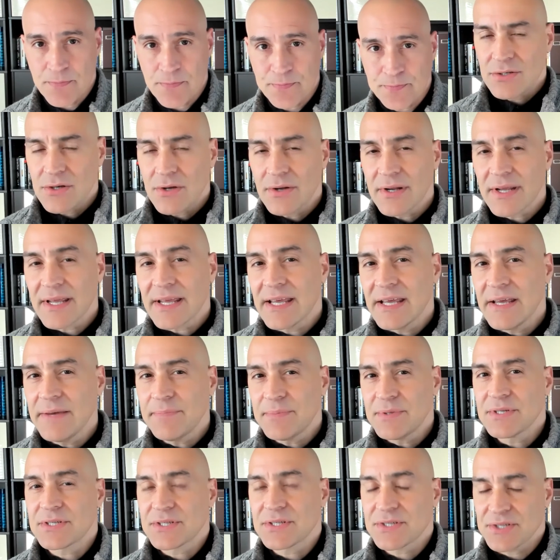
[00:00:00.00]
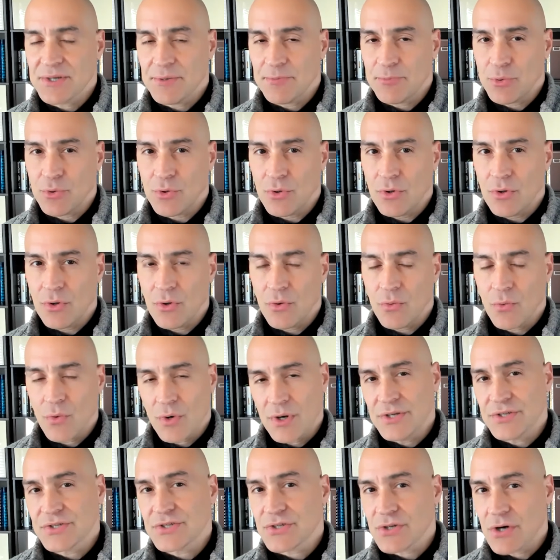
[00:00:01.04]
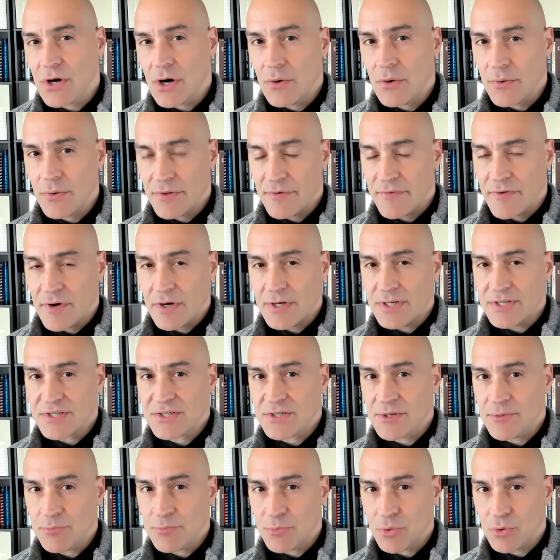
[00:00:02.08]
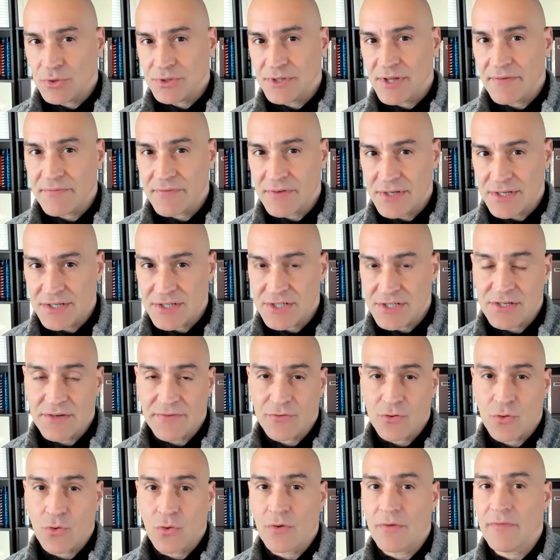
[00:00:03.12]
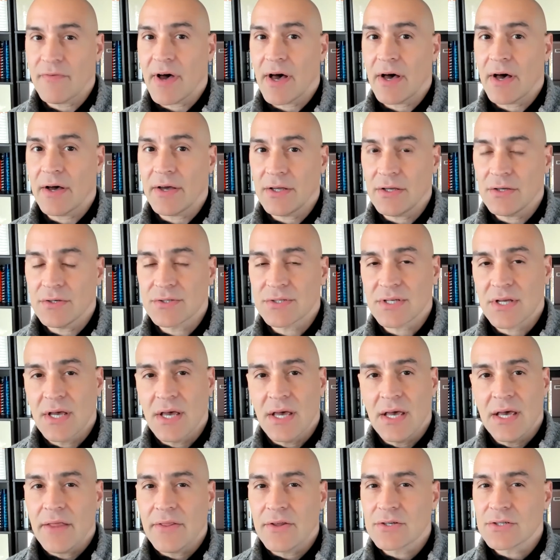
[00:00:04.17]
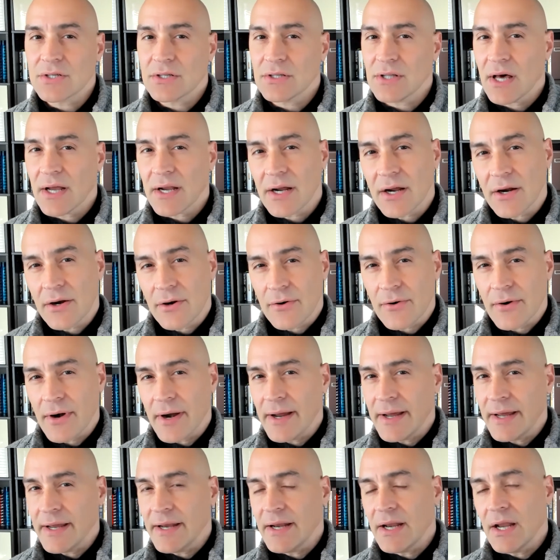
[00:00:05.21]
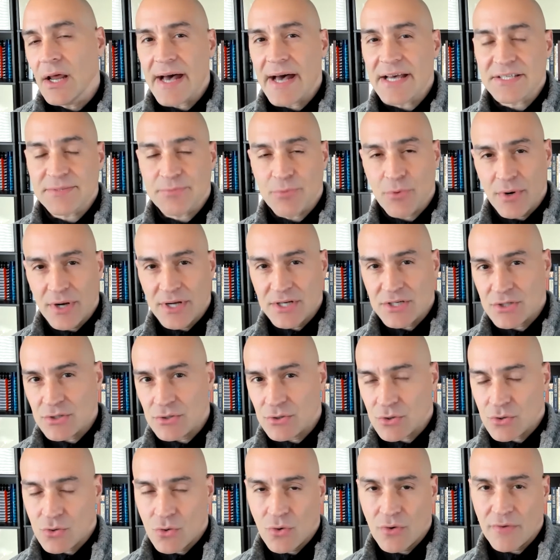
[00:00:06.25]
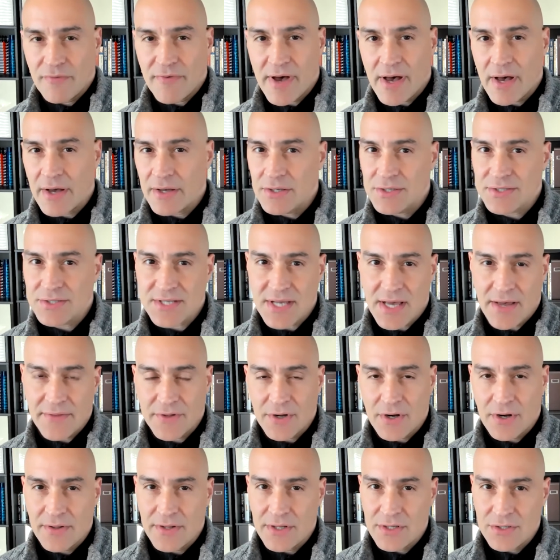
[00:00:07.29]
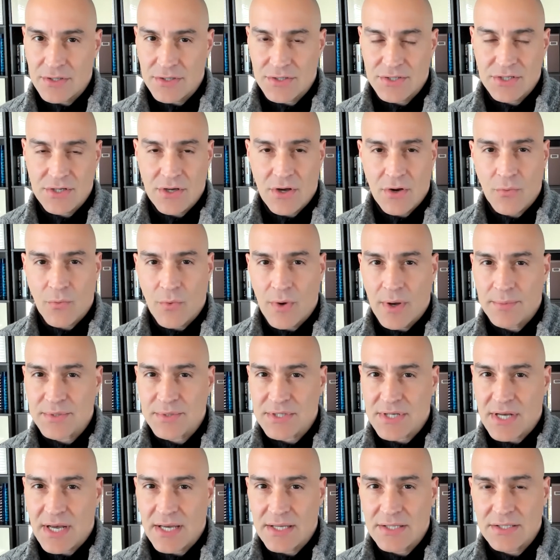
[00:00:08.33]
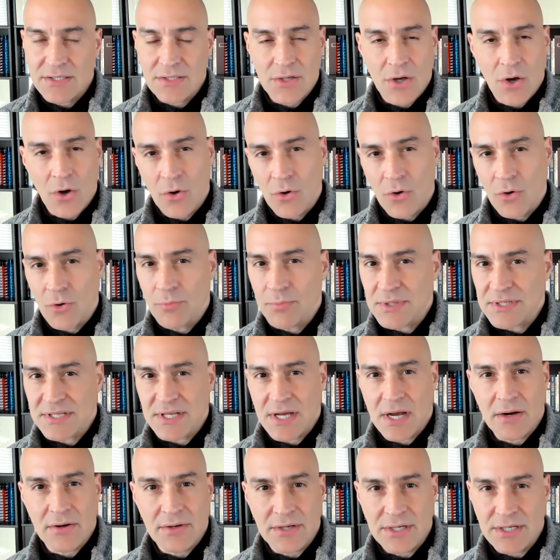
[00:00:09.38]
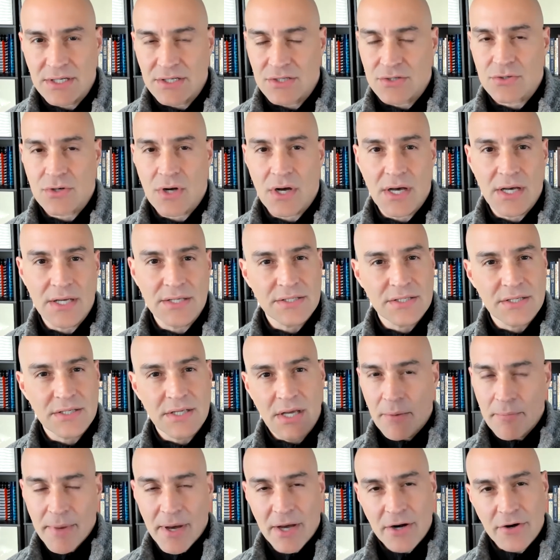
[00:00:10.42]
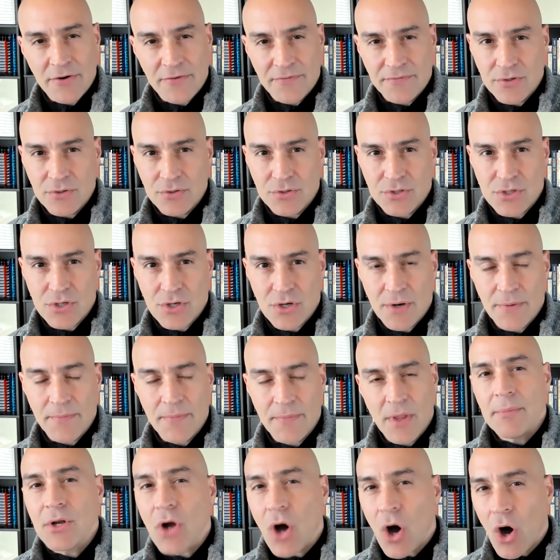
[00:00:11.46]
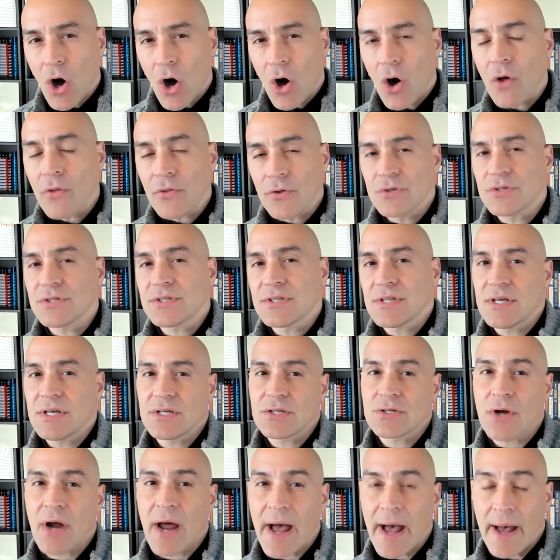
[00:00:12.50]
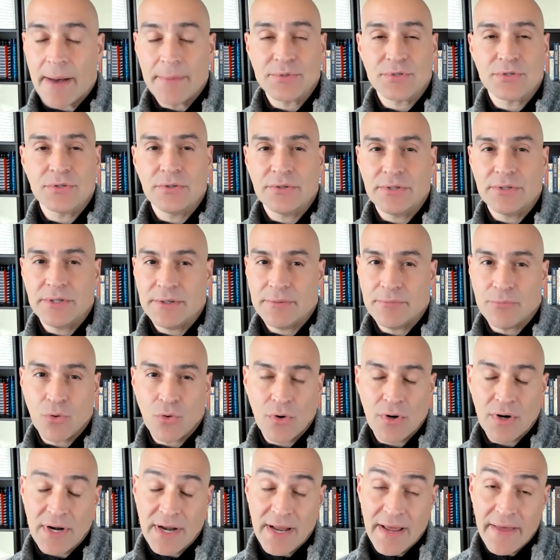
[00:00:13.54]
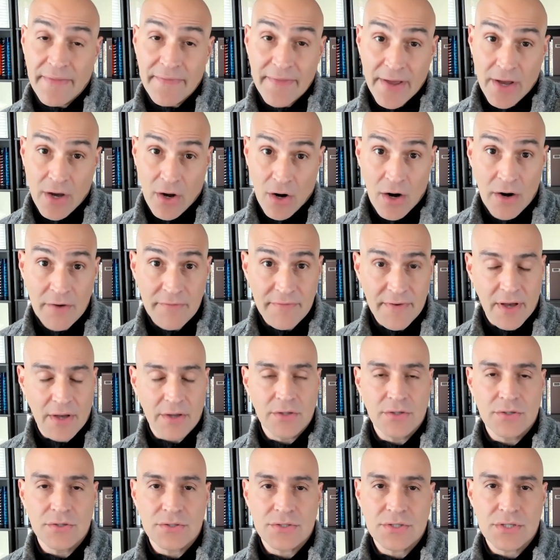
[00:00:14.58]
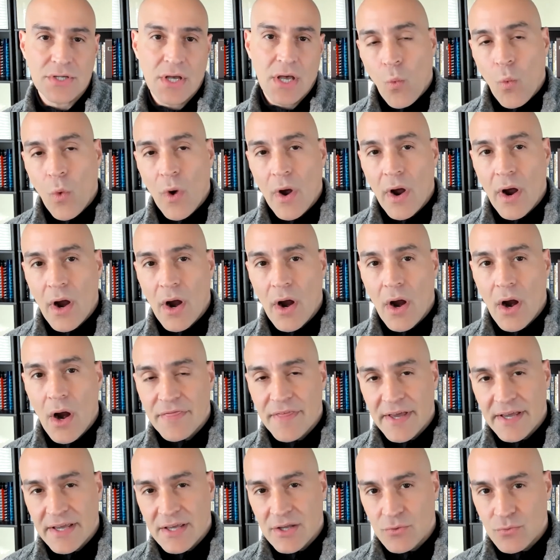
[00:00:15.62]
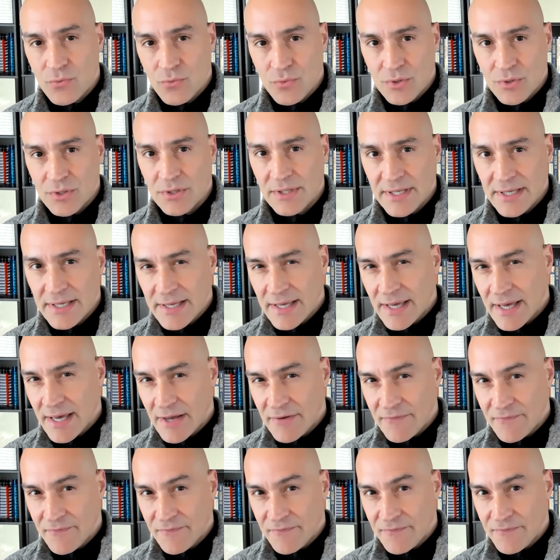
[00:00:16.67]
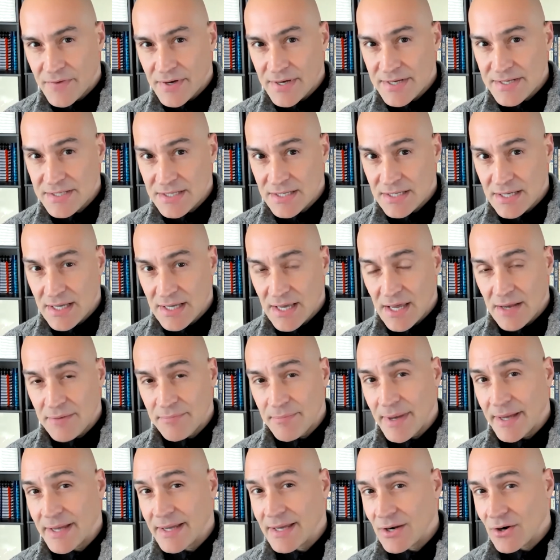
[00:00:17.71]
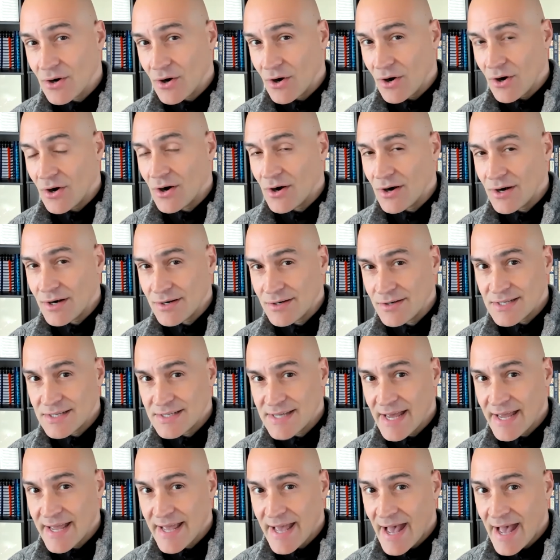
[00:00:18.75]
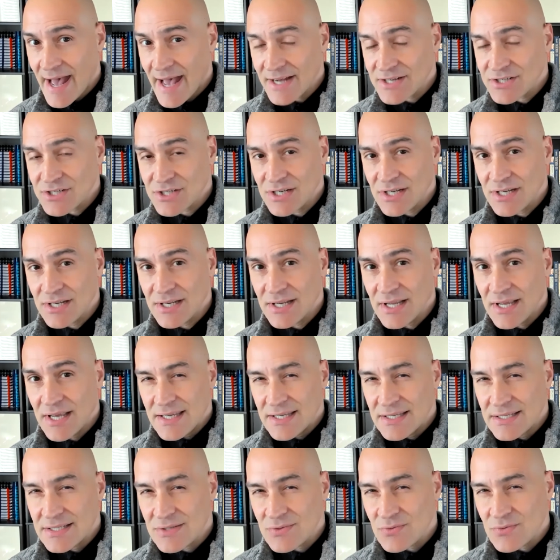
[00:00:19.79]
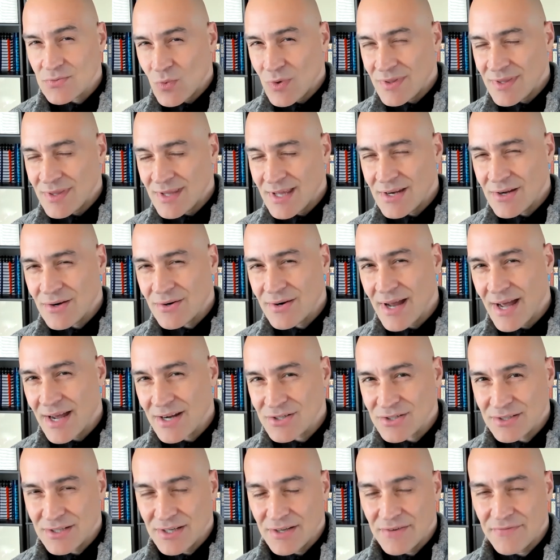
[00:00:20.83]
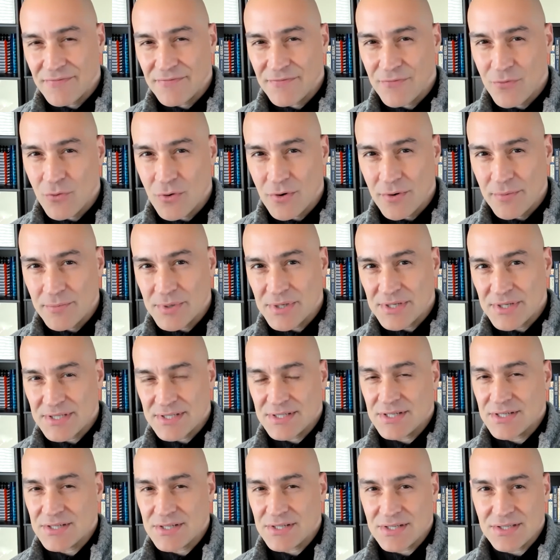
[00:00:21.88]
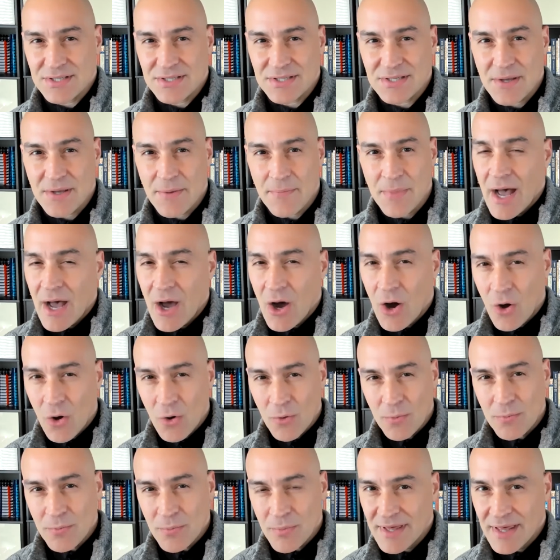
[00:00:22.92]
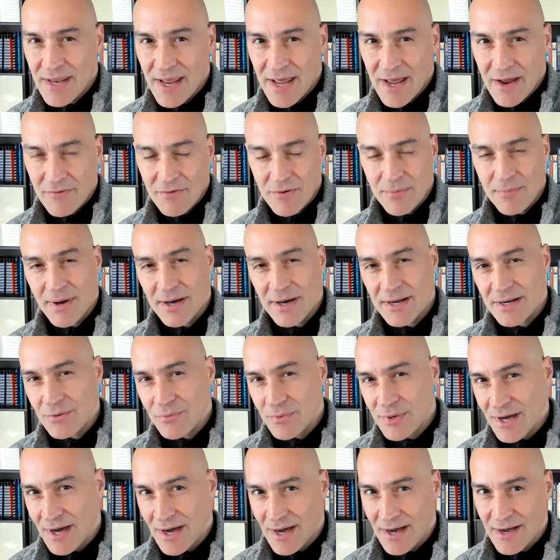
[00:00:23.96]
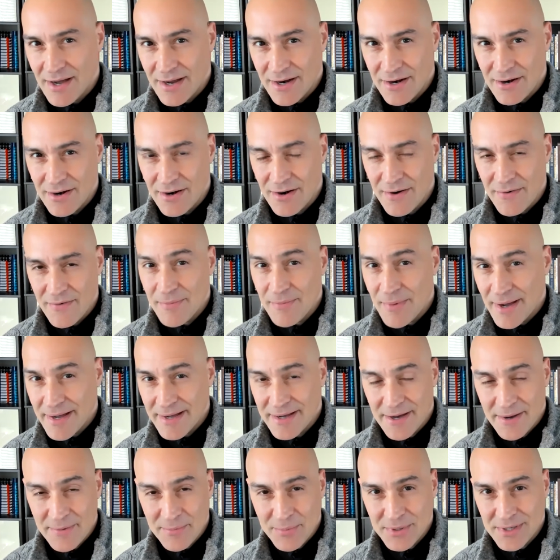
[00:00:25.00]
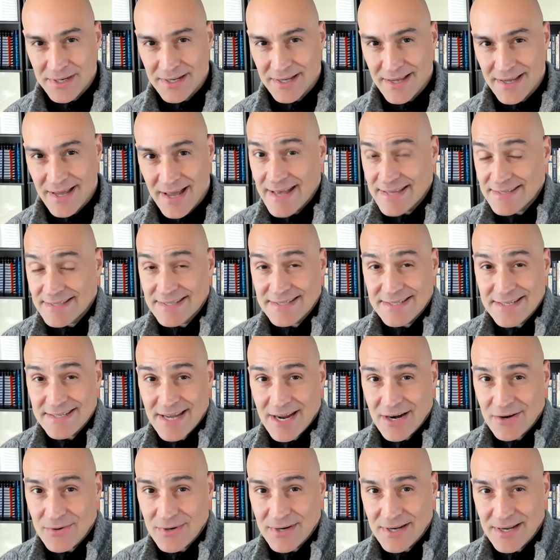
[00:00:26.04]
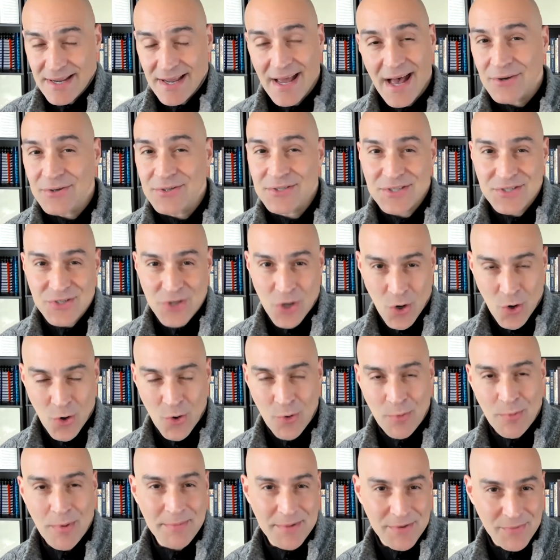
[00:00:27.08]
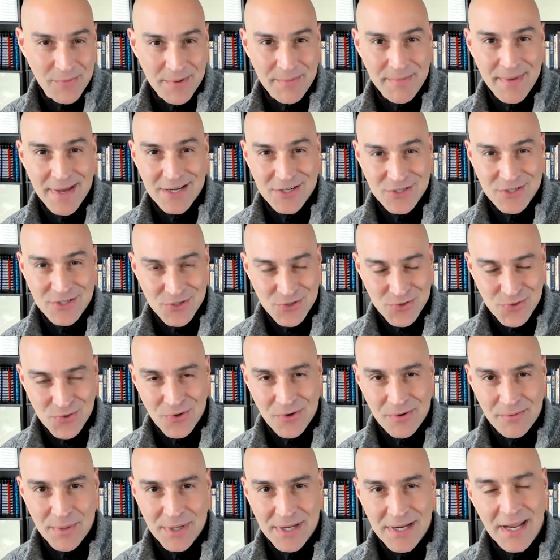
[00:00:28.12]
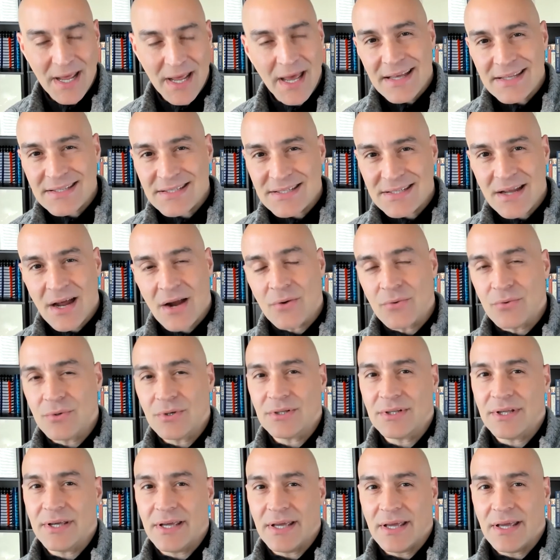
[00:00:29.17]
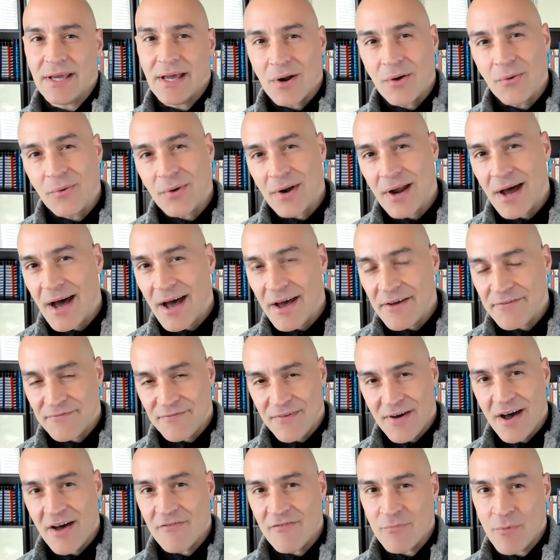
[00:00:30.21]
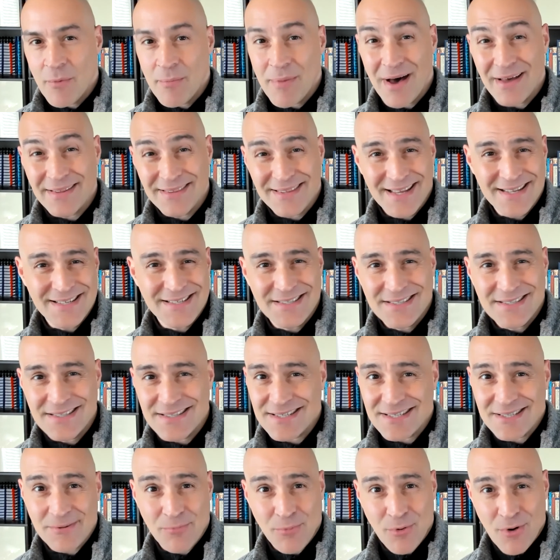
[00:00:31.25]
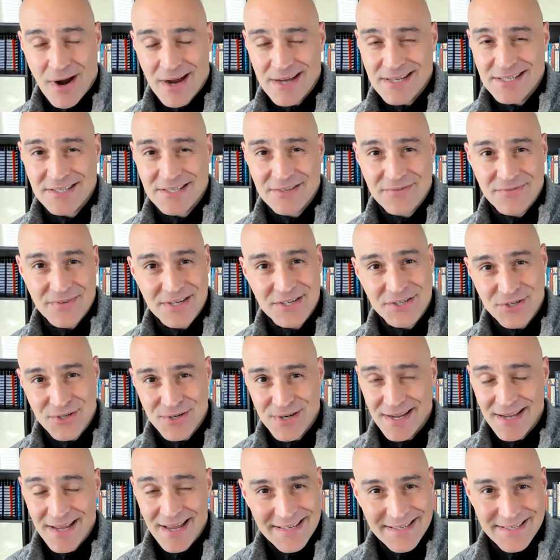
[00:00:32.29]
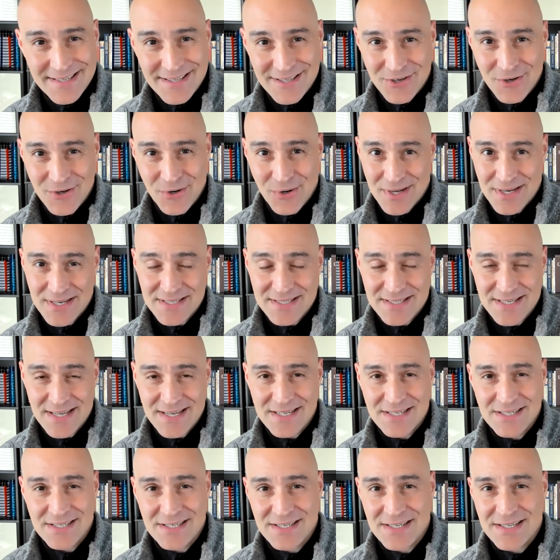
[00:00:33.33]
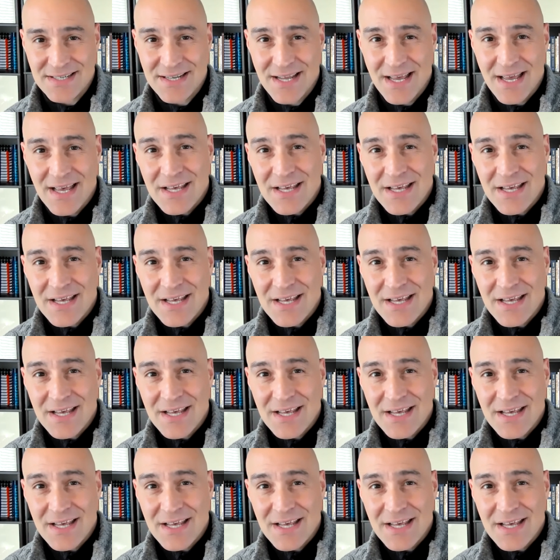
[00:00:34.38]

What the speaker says: So to keep this simple, we're going to start with a very simple definition of core values. Now, there's a lot of great aspirational core values out there that you see on websites: hope, integrity, trust, a better future. I mean, all those things are absolutely important, and they are values. Where they can really get fuzzy and make it hard to take action is when they don't actually inform decisions. I hope that everybody we hire in my company has integrity. I don't just hope, I mean, we make sure, but that's not really what I want to high five them about. That's just the price of entry into the organization.